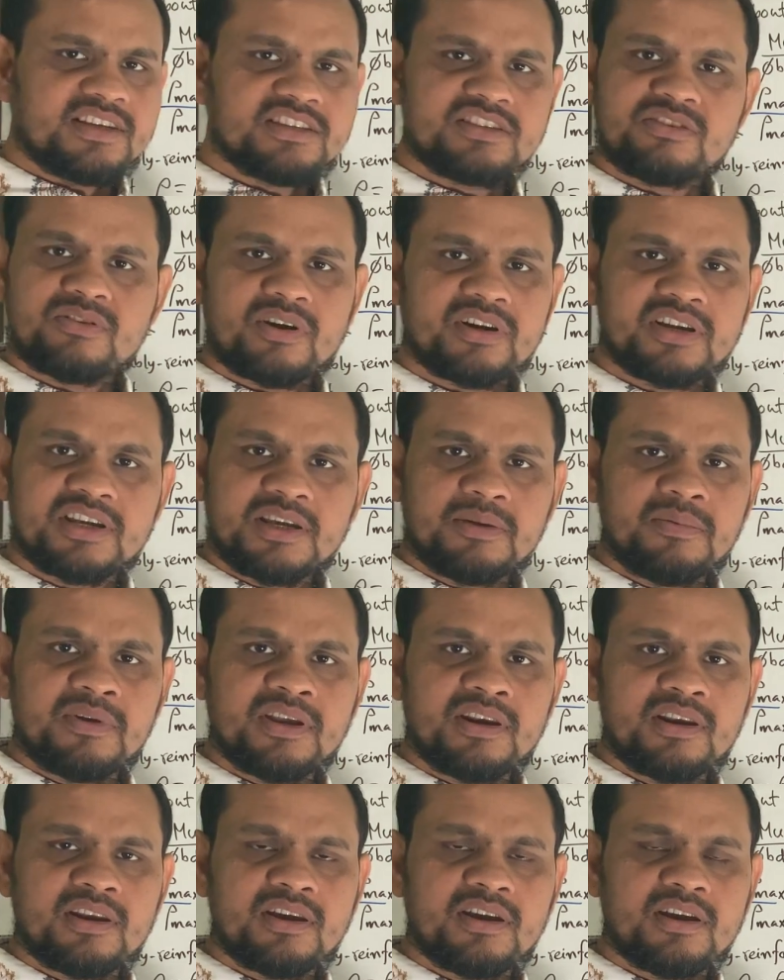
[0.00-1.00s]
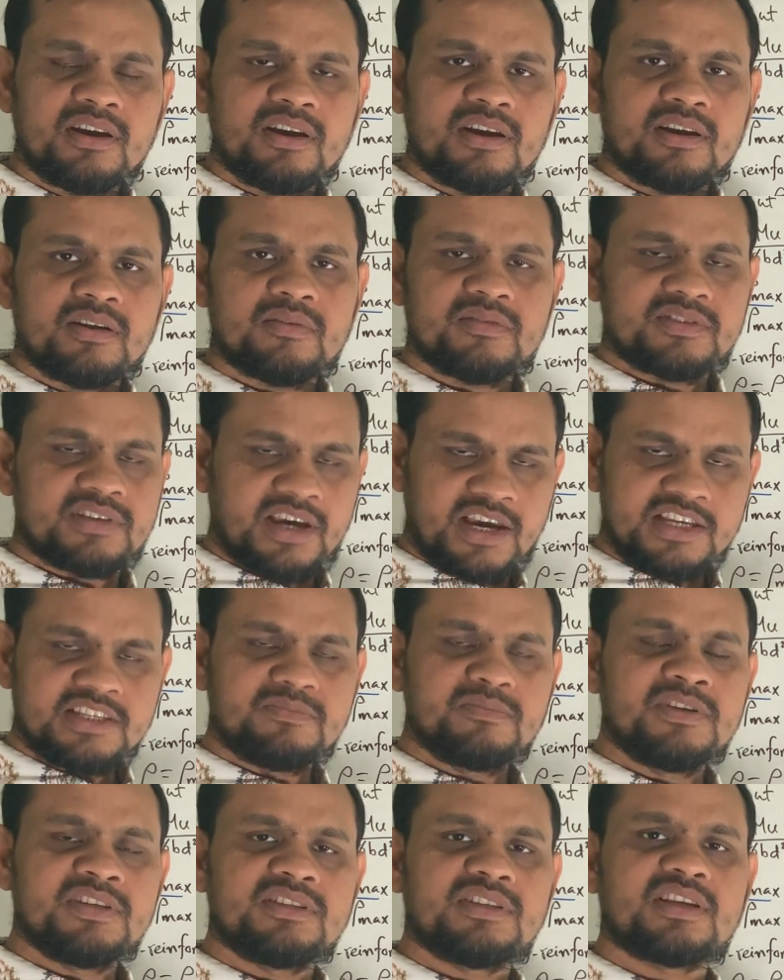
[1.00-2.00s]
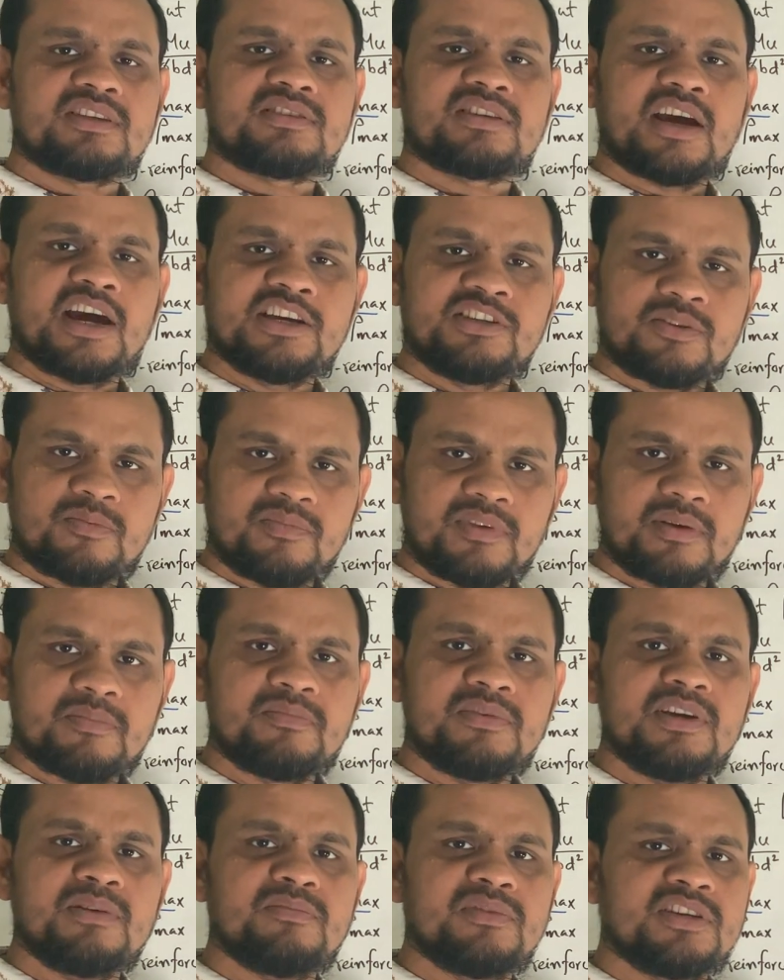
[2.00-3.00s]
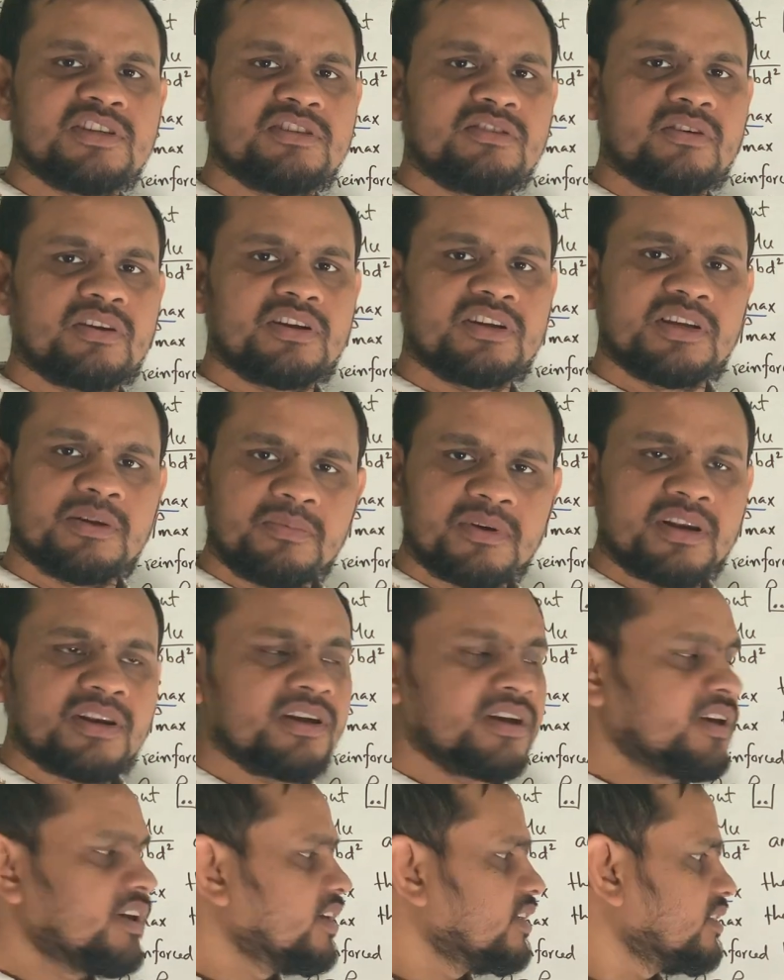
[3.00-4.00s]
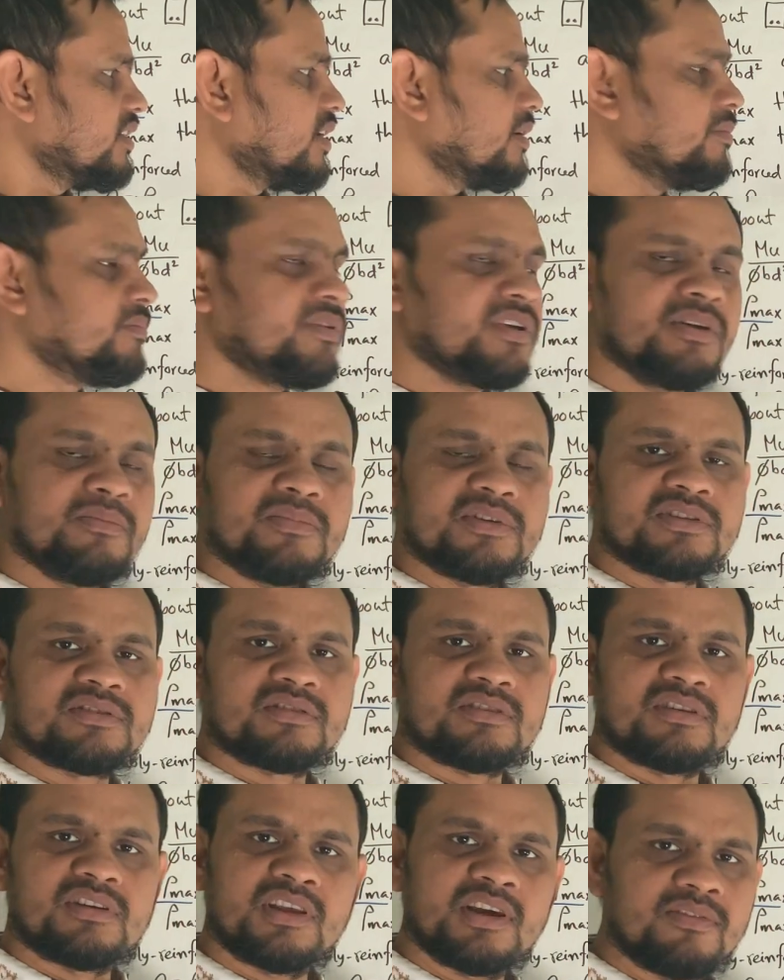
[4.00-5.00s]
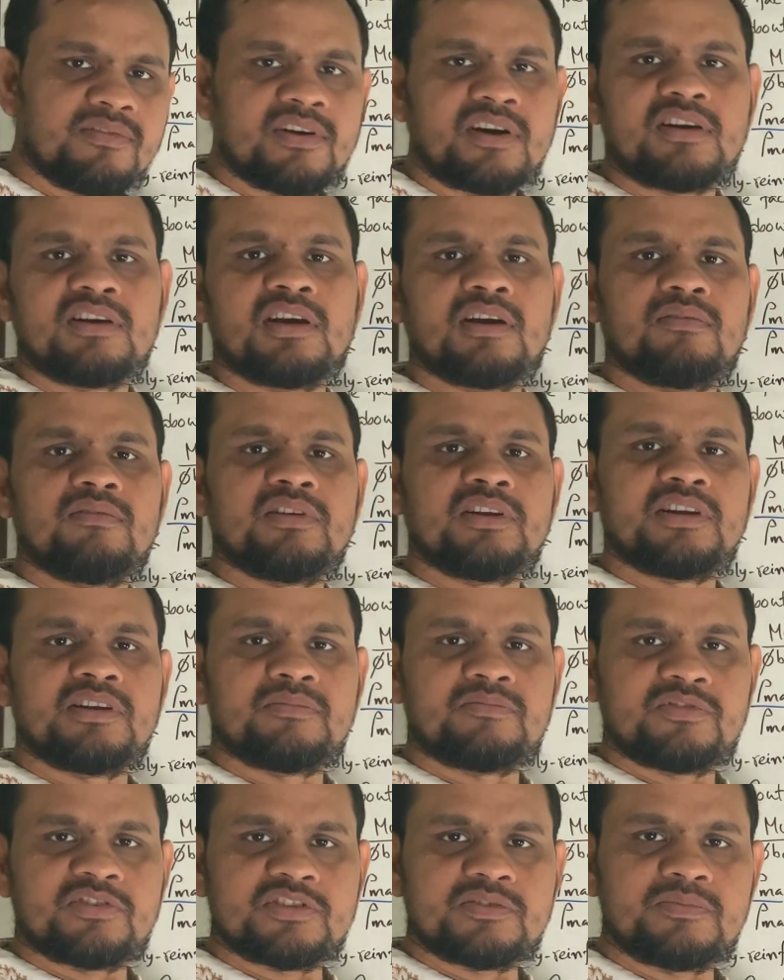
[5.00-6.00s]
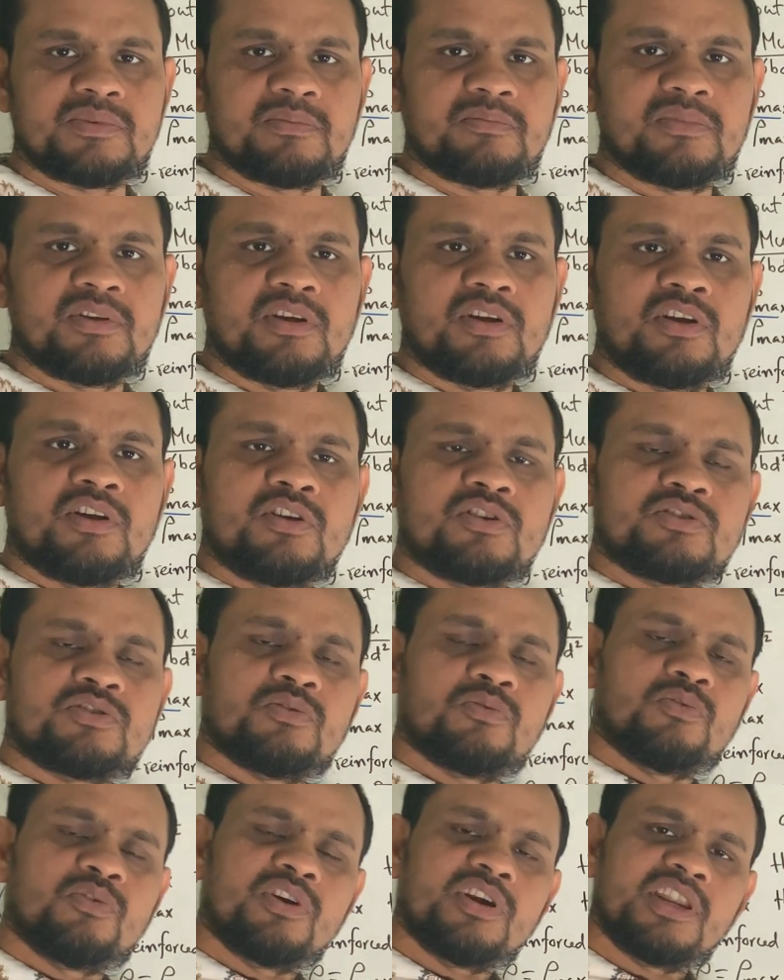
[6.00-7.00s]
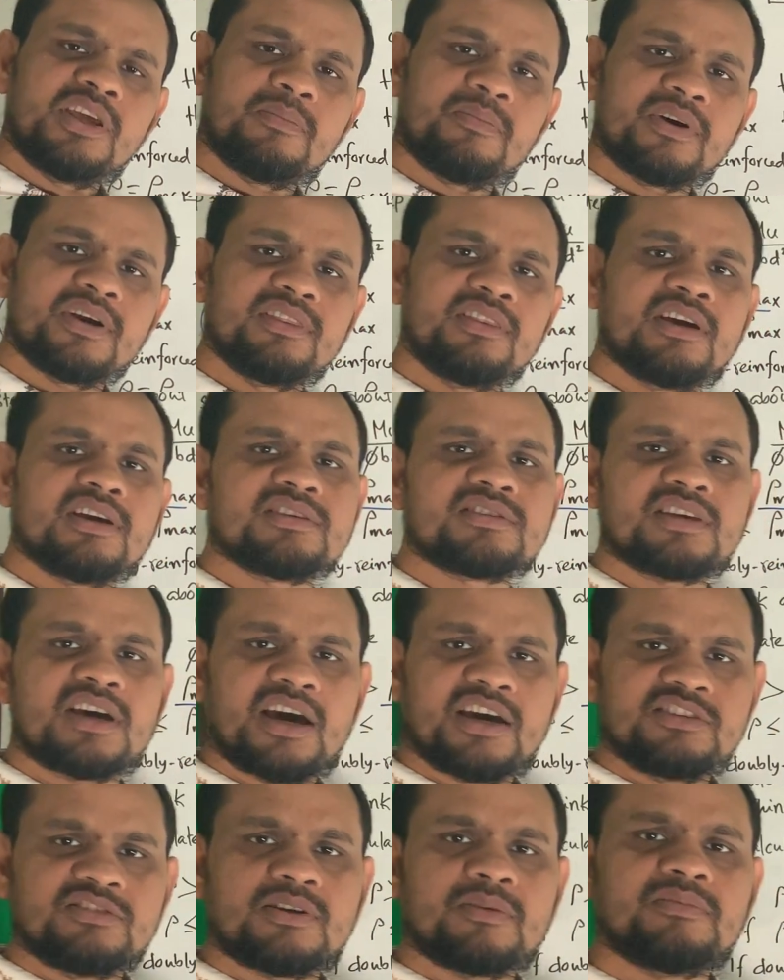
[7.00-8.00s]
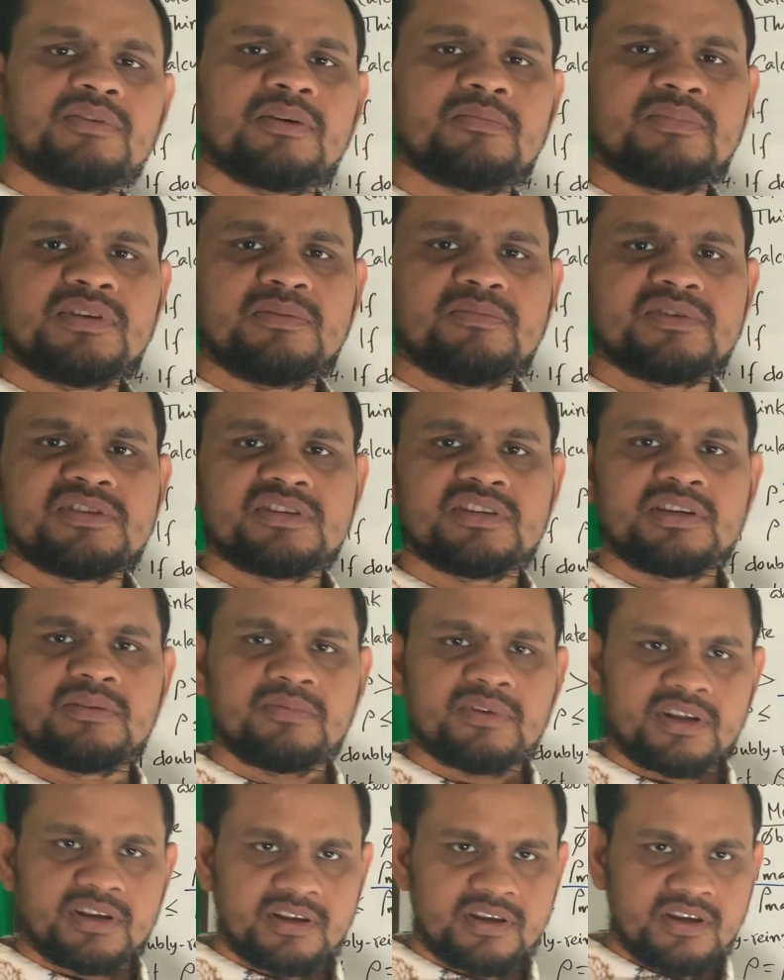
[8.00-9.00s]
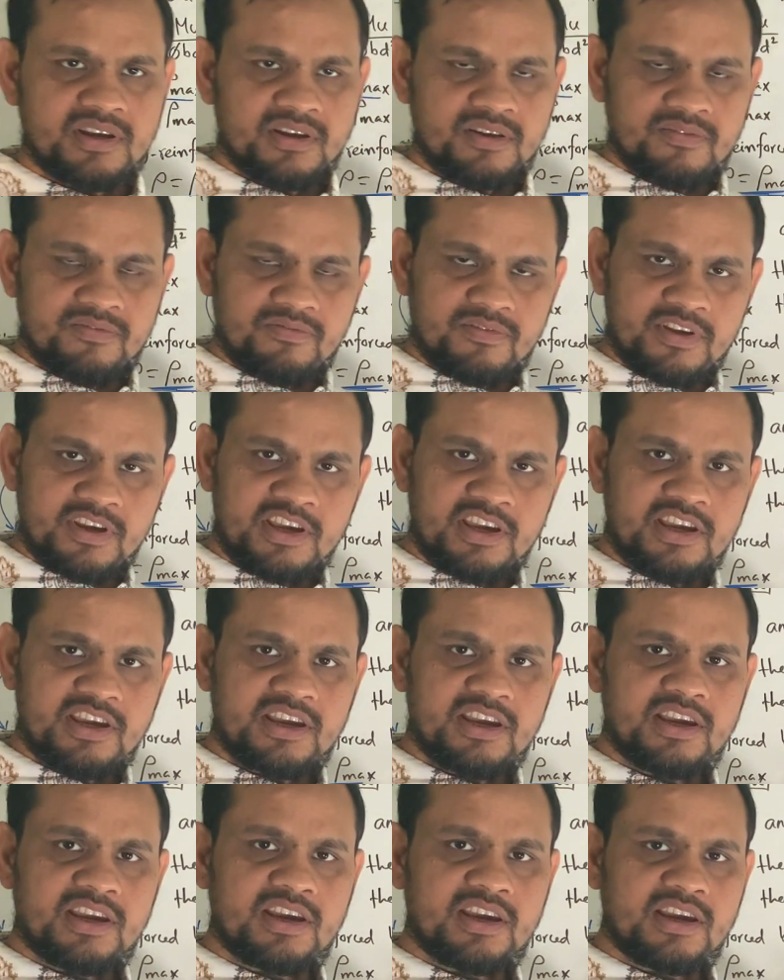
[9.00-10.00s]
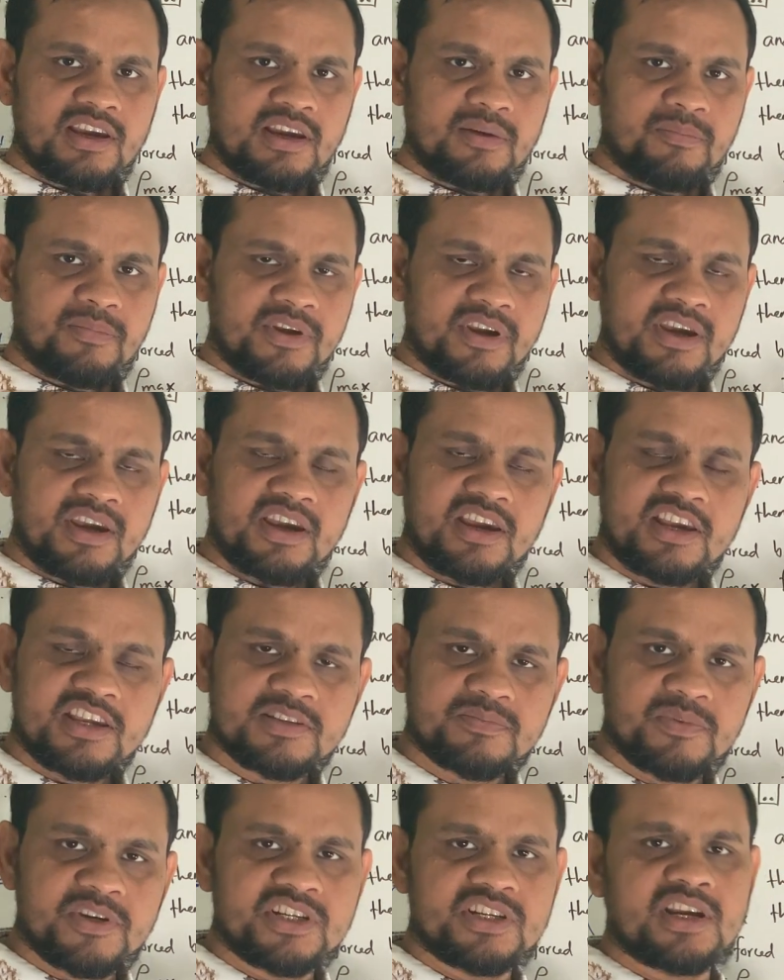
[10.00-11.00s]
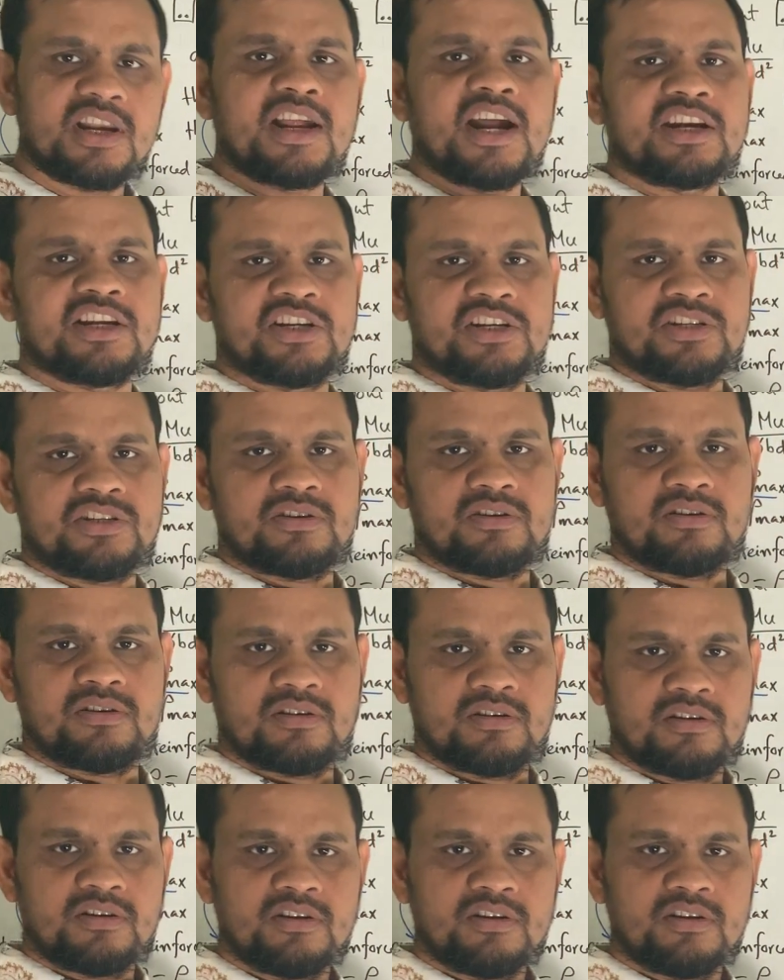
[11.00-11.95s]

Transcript: is not given, size means the size of the beam is not given, the beam is never doubly reinforced beam. So whenever the size of the beam is given, pay a special attention,